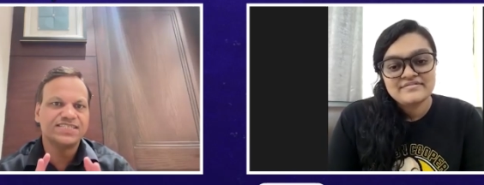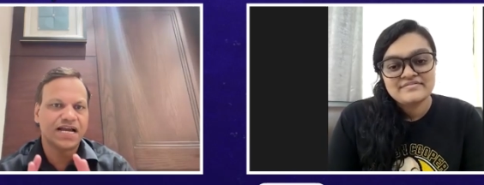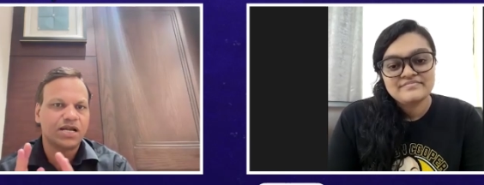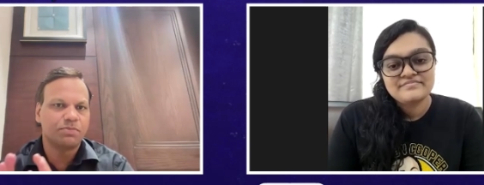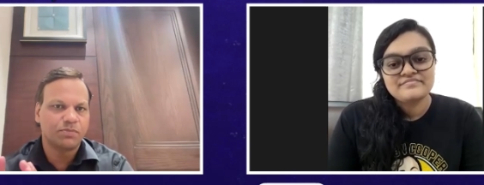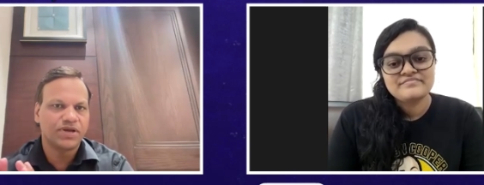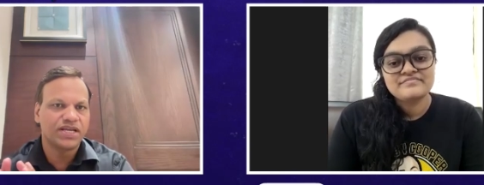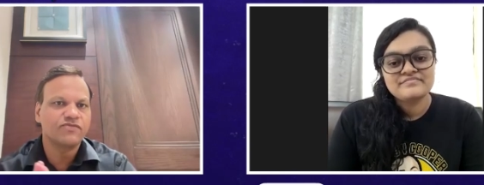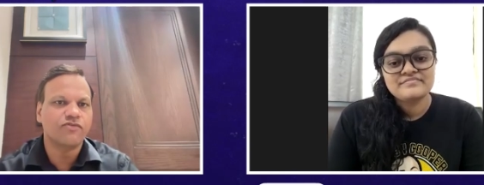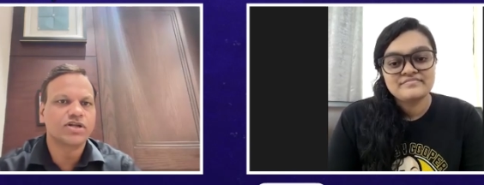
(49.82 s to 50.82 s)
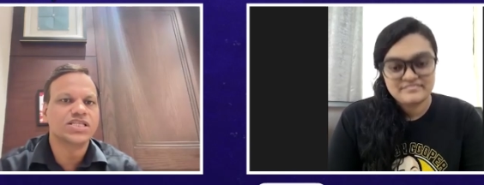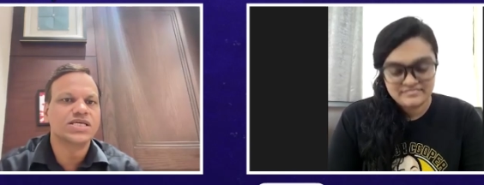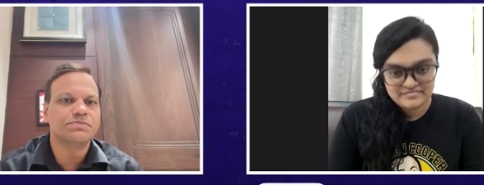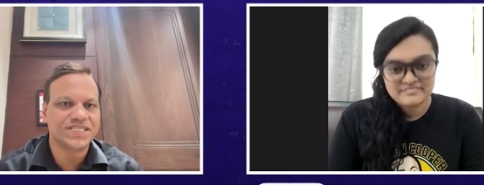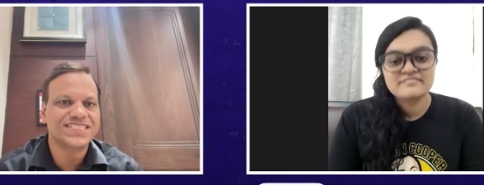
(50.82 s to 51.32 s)
Speaker 1: start preparing for
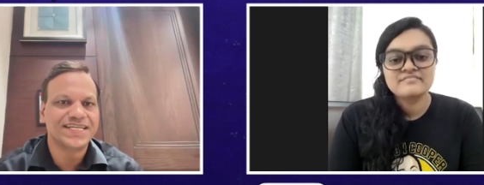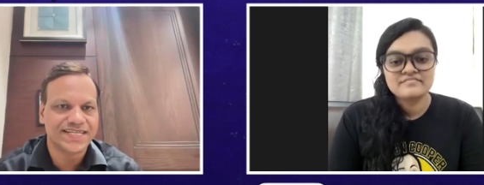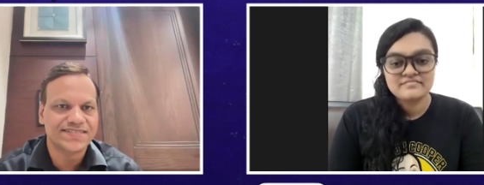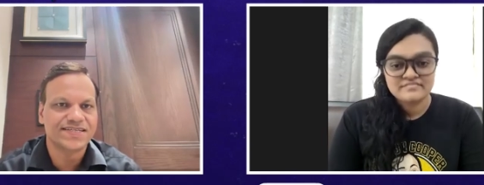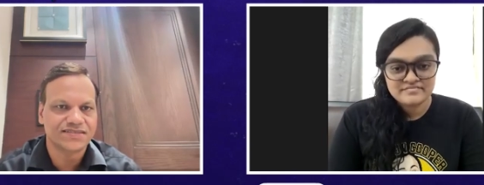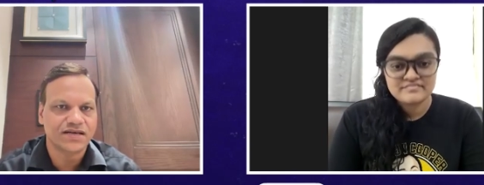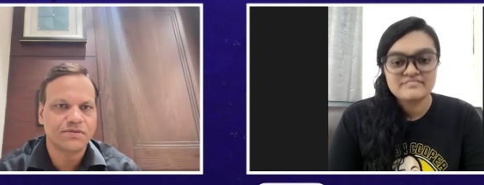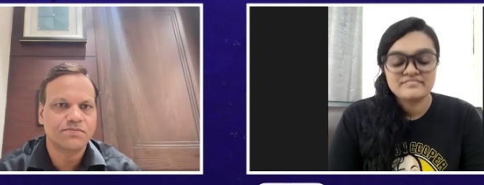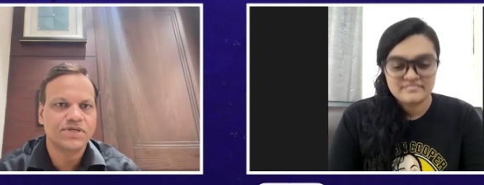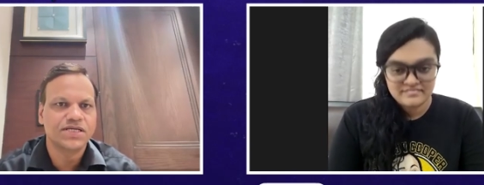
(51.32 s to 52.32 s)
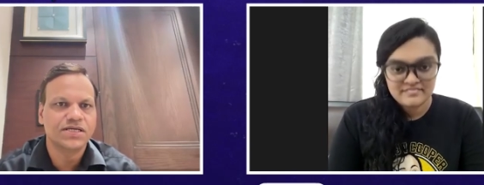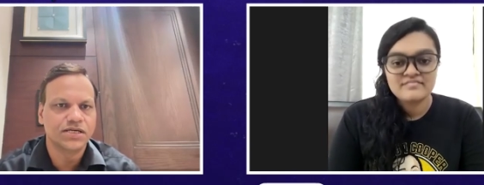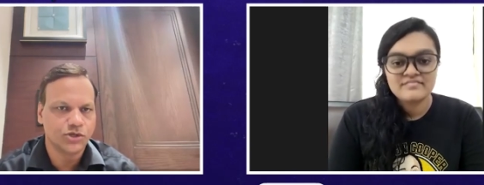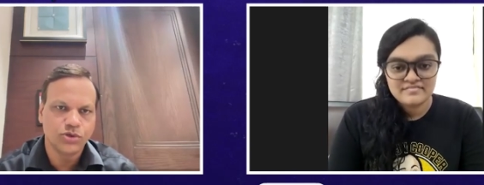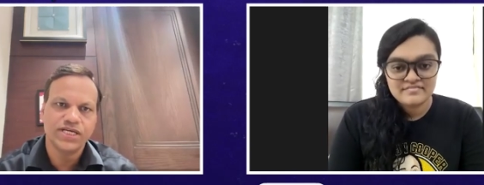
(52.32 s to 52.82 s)
the PG entrance exam
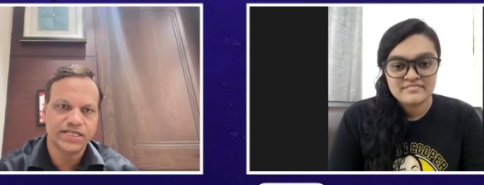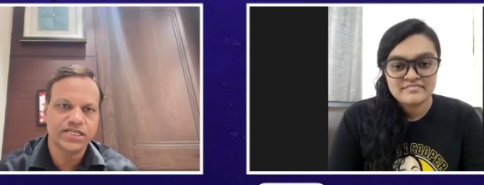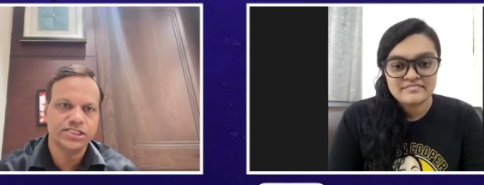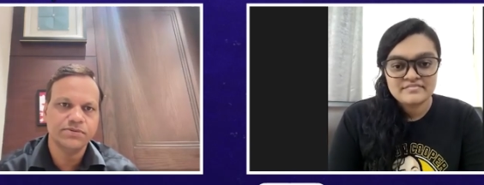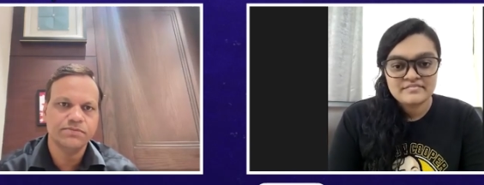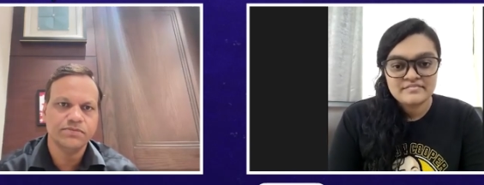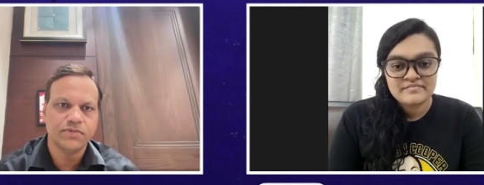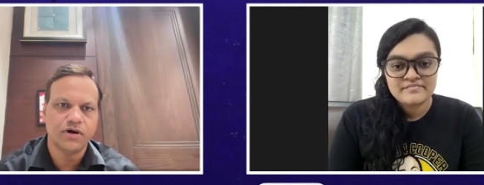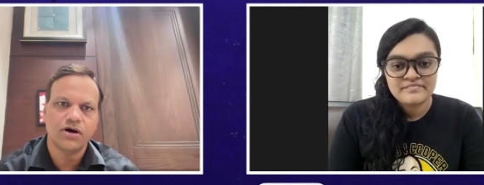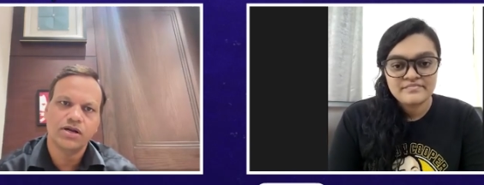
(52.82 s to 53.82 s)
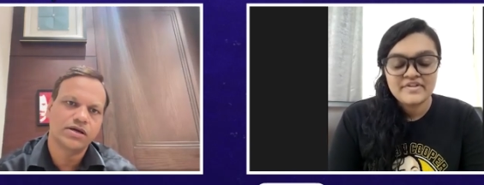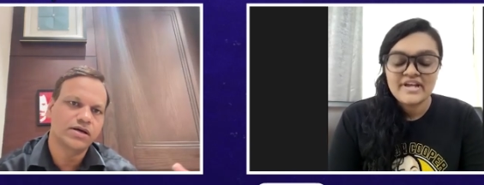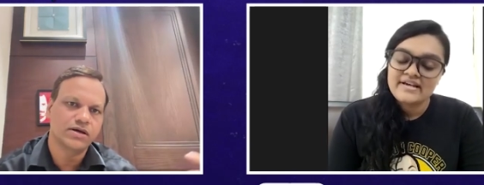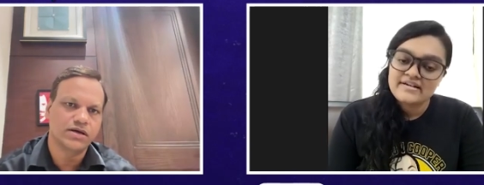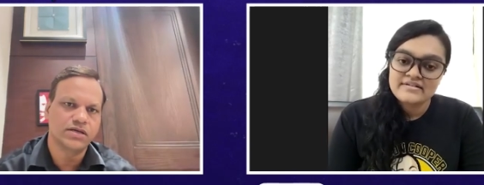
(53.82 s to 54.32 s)
uh, during internship or
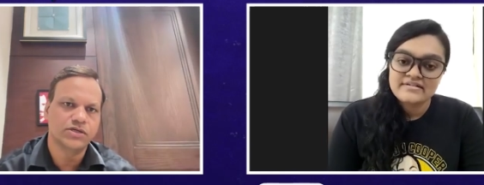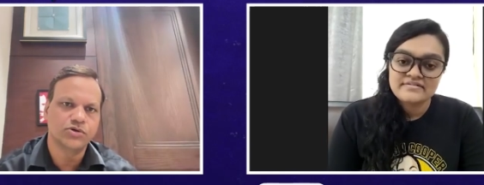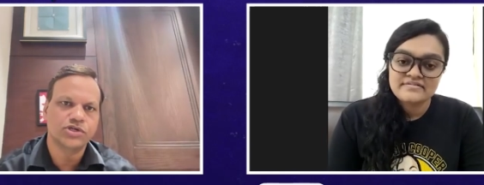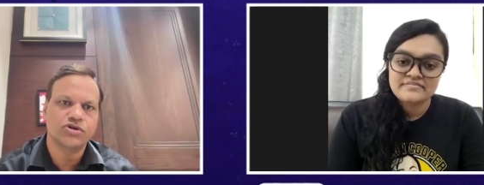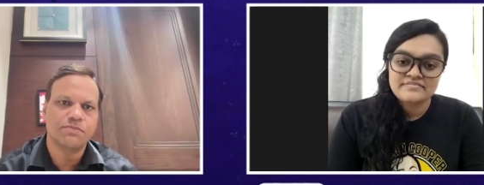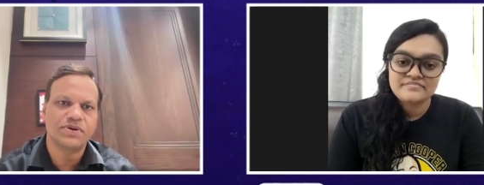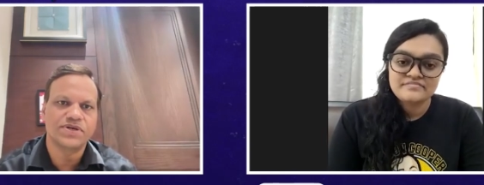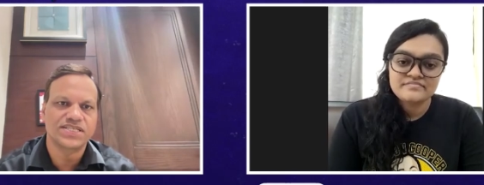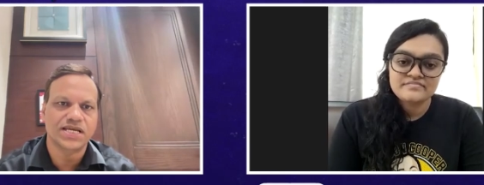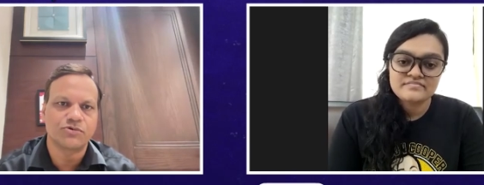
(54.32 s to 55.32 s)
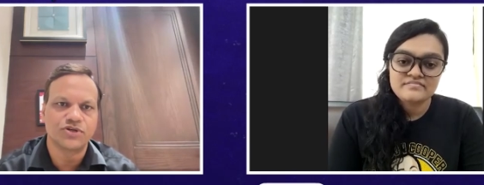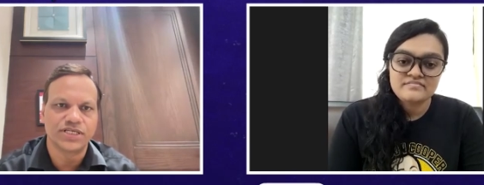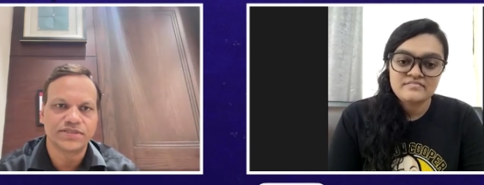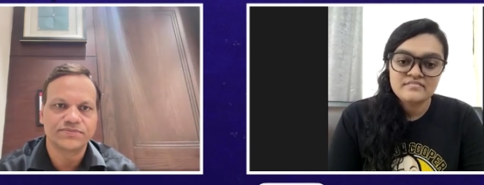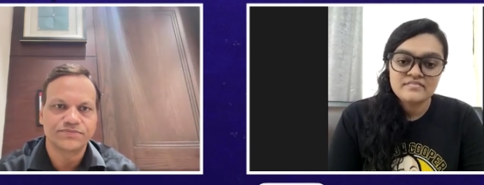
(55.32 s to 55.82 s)
uh, during your MBBS
Speaker 2: time
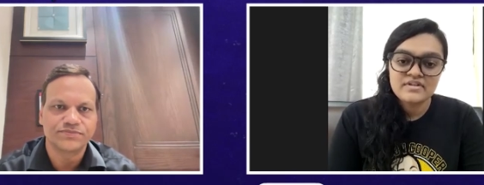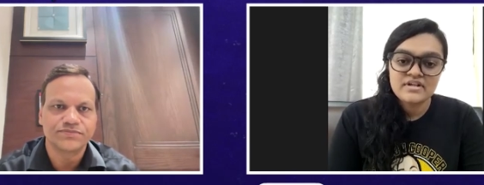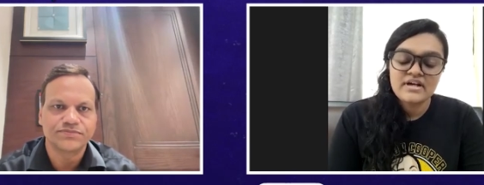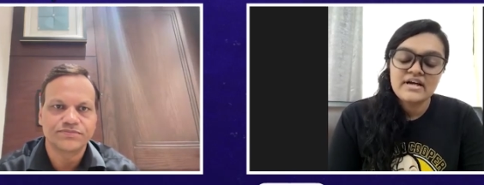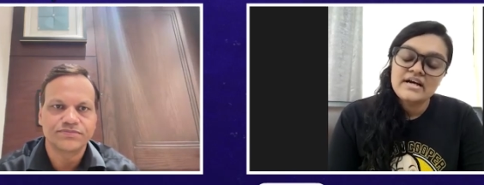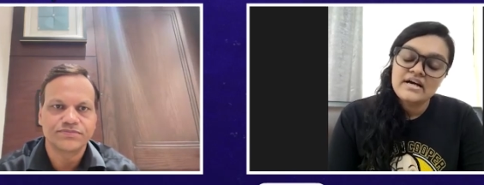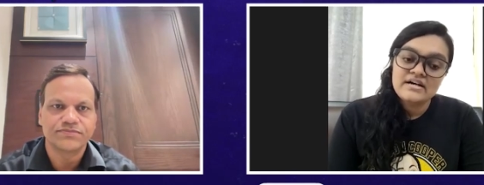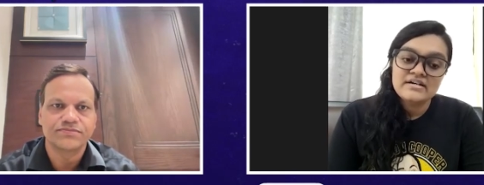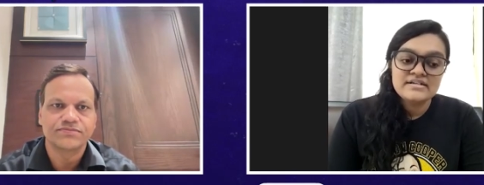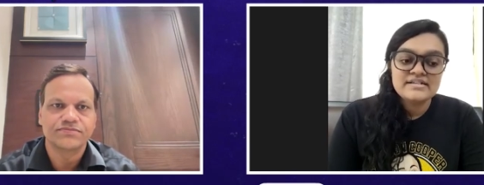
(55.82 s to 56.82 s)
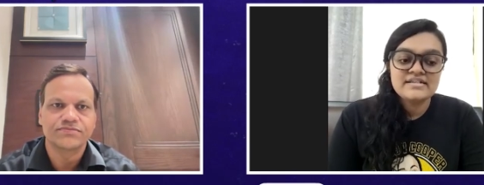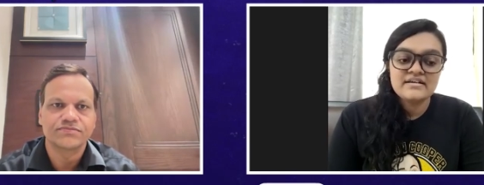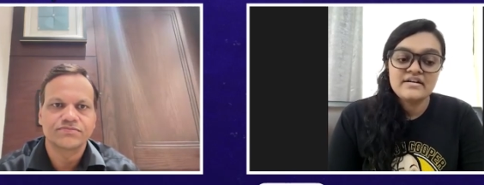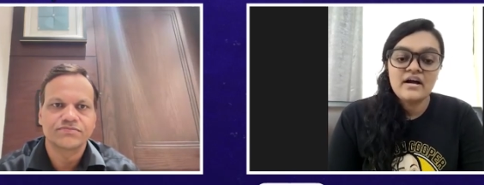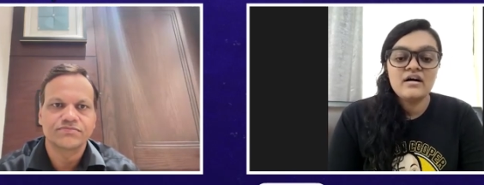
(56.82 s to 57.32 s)
only? Uh,
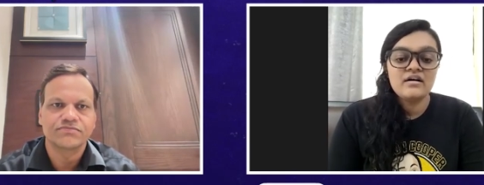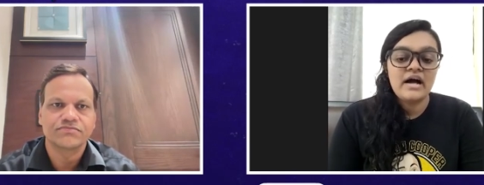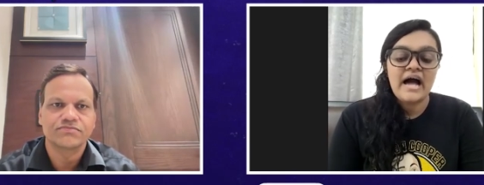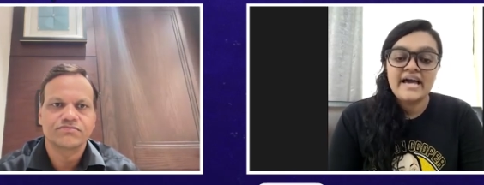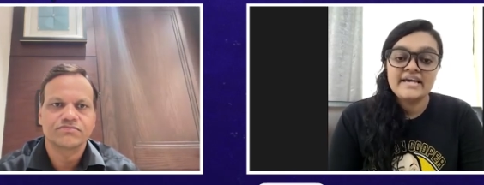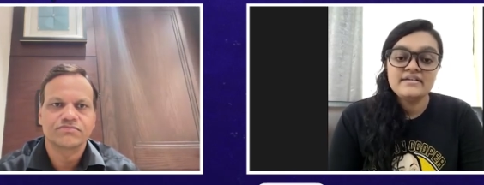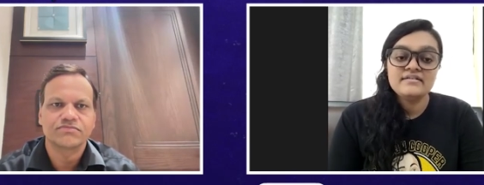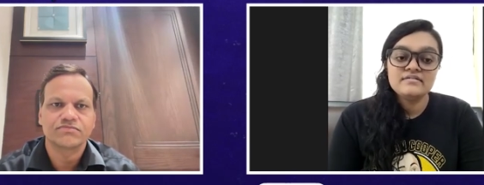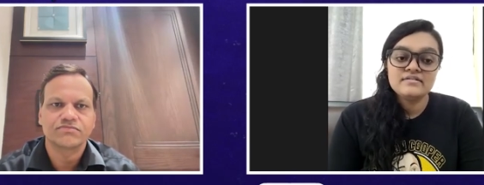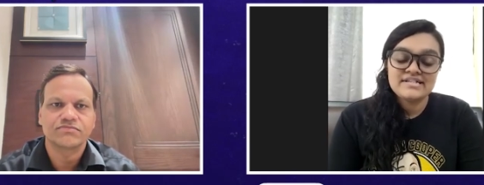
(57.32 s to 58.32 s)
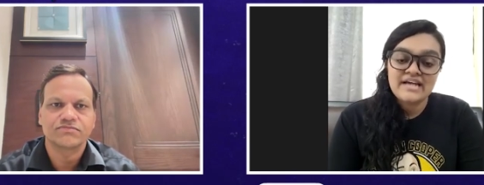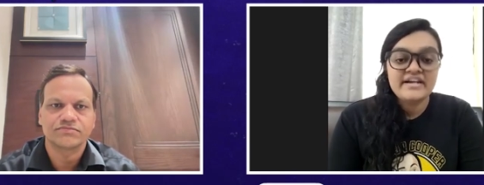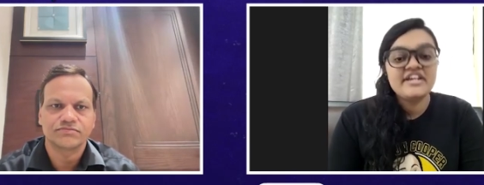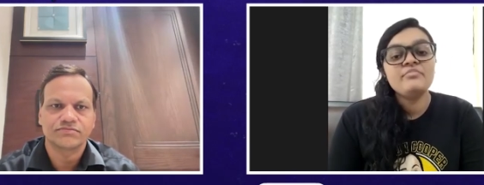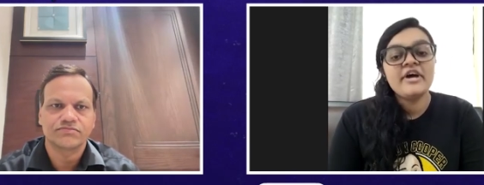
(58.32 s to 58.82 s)
sir, uh, I
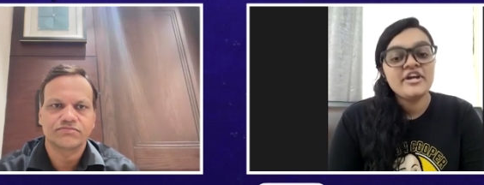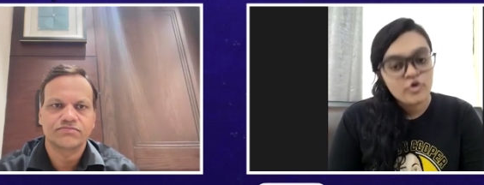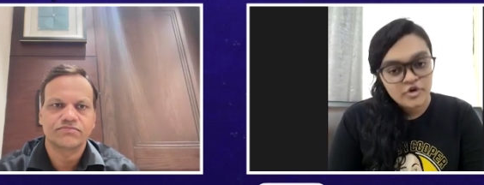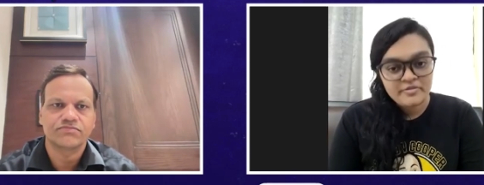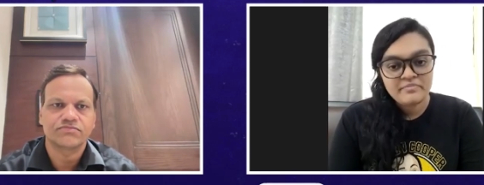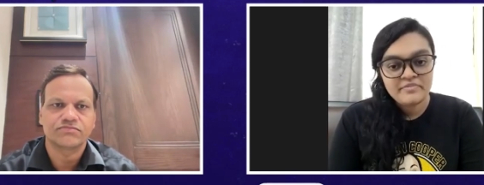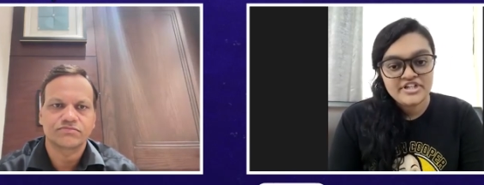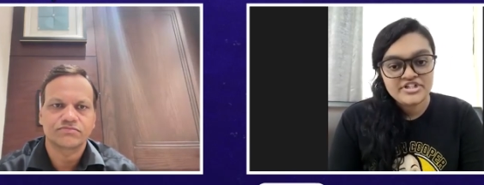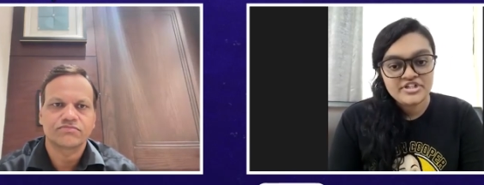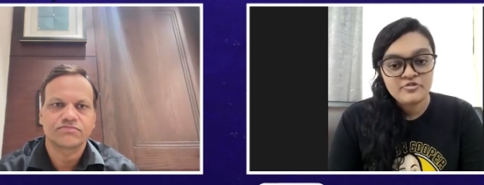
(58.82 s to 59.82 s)
started my core preparation